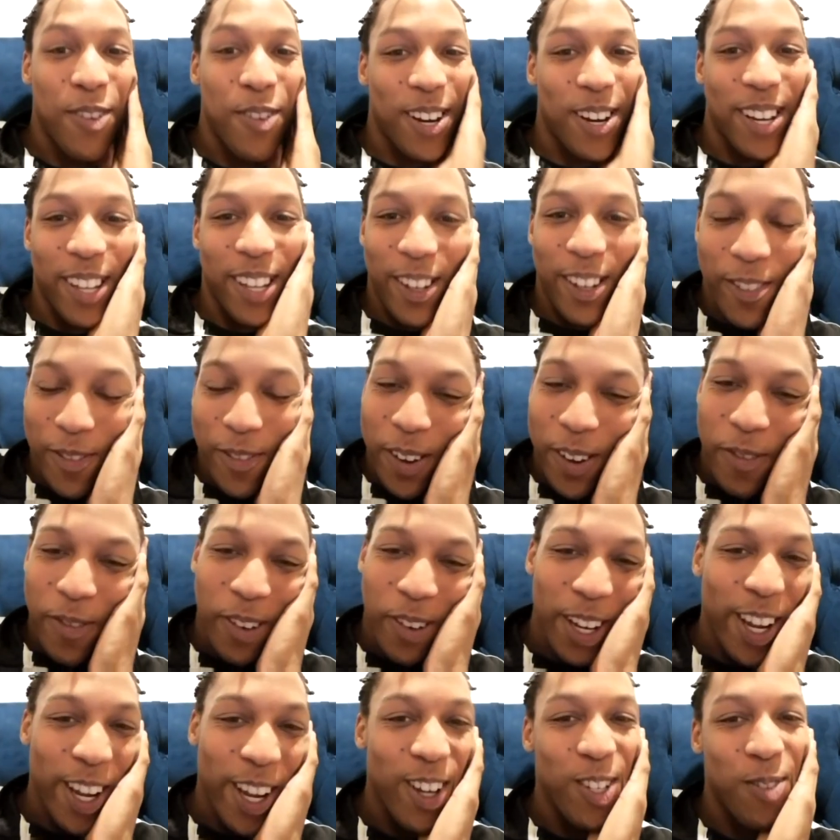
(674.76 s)

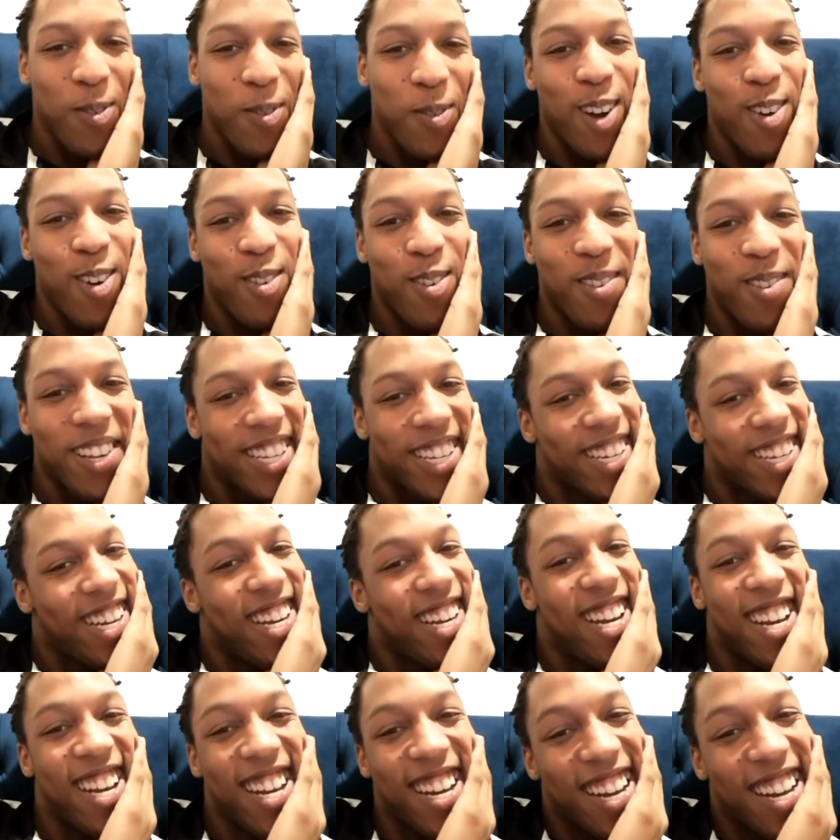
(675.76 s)
everything goes well.
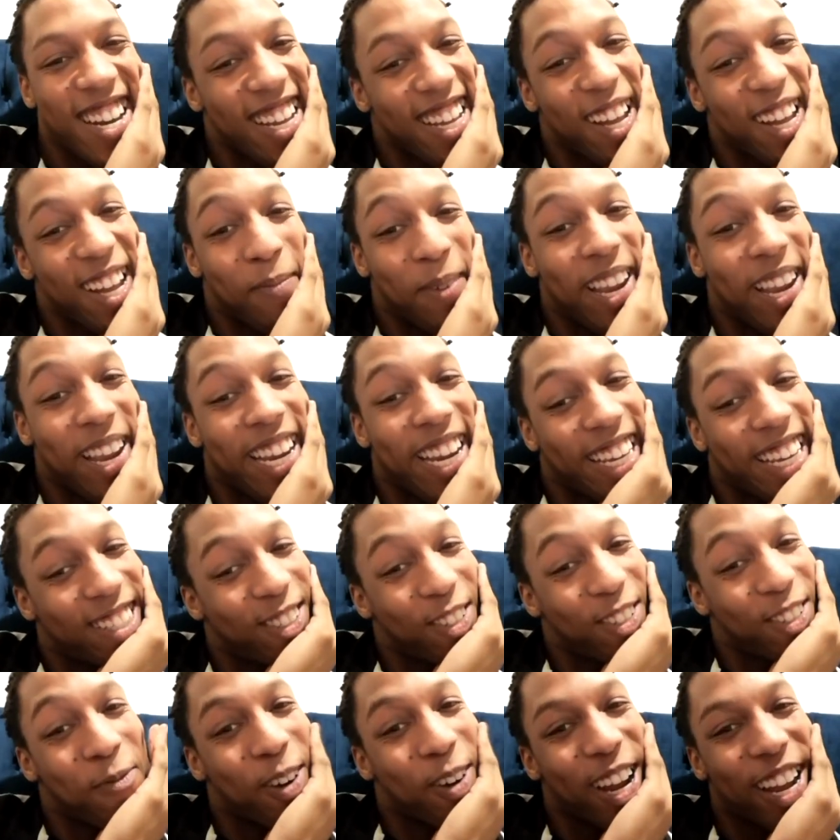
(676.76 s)
I'll make it
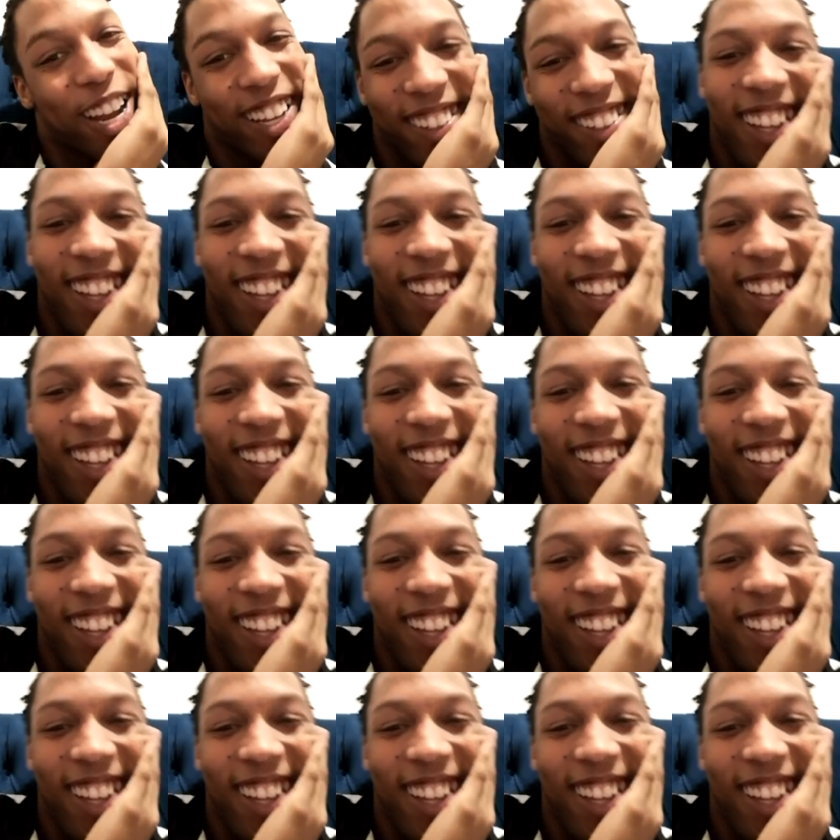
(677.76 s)
somewhere.